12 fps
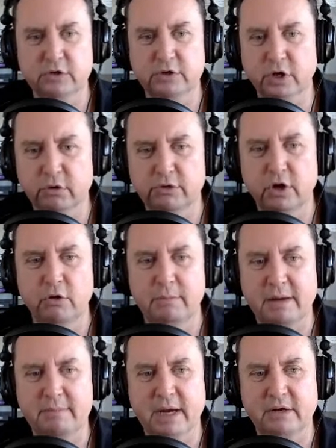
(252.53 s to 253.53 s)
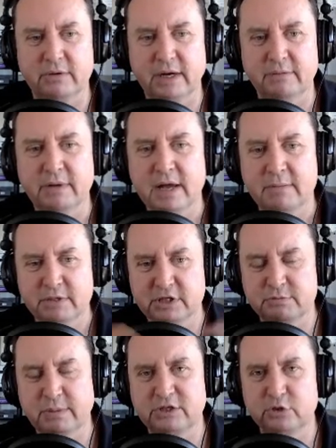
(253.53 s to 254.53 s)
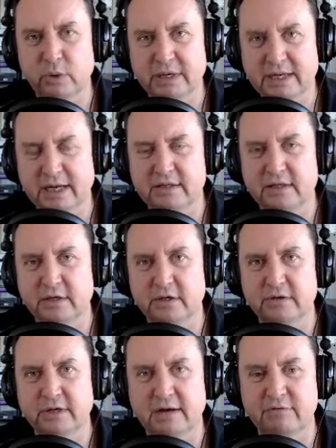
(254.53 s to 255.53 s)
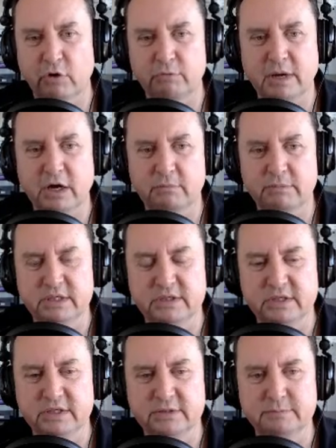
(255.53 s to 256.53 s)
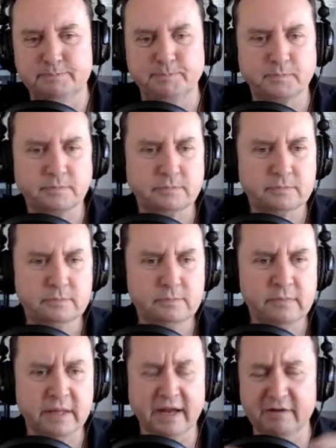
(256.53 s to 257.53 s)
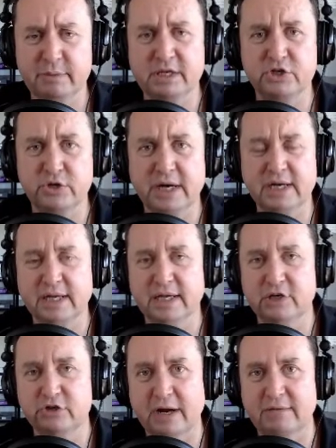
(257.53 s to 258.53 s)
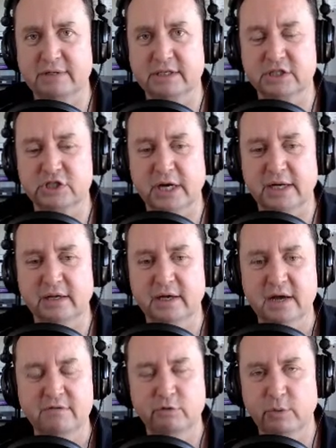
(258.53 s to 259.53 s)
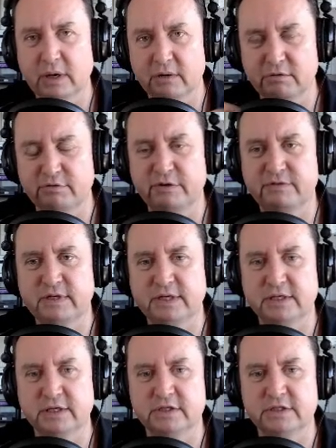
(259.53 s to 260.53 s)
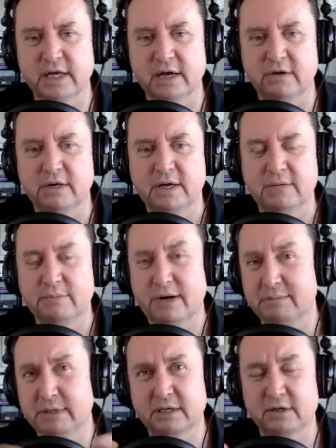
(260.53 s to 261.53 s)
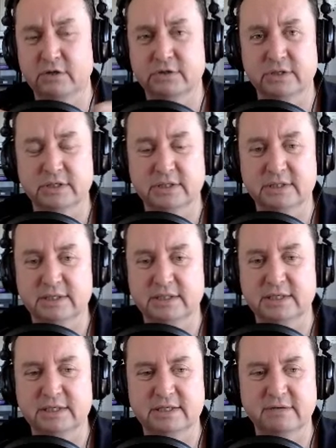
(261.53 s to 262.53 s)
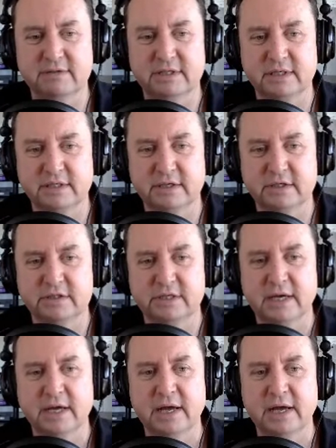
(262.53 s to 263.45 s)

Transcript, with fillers: You don't know my background, but this is my 29th year that I've owned my own business. And I've been trading in and traveling to China for well over 15 years now, probably closer to 16, 17 years.